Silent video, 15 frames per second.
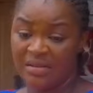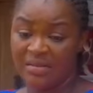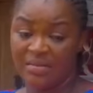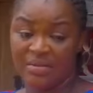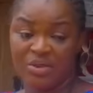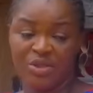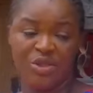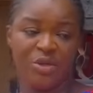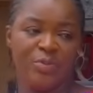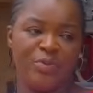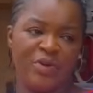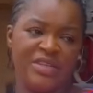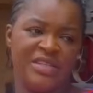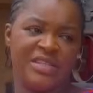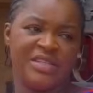But your
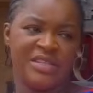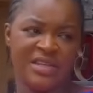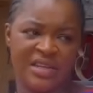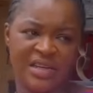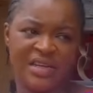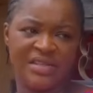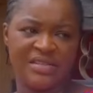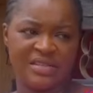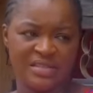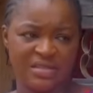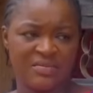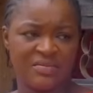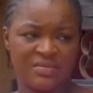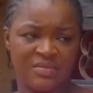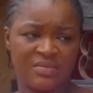presence here is
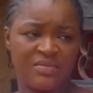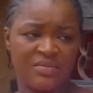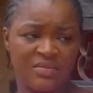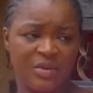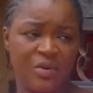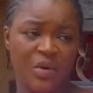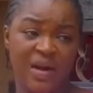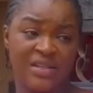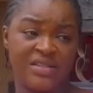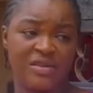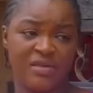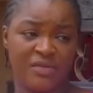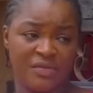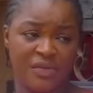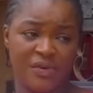quite
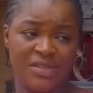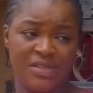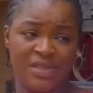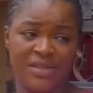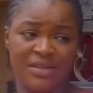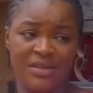comforting.